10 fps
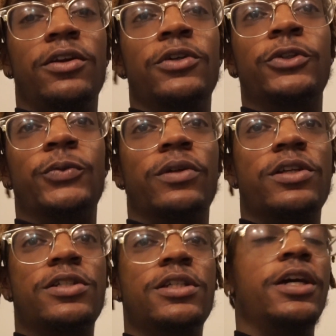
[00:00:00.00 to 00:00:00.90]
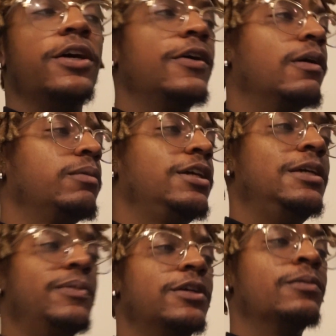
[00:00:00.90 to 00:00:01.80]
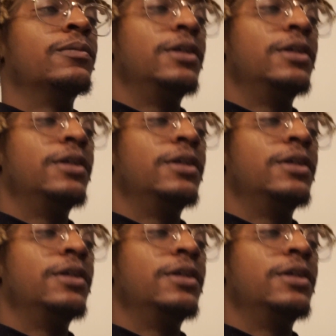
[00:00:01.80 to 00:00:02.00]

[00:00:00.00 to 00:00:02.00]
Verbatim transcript: those with the CL. I'm keeping them.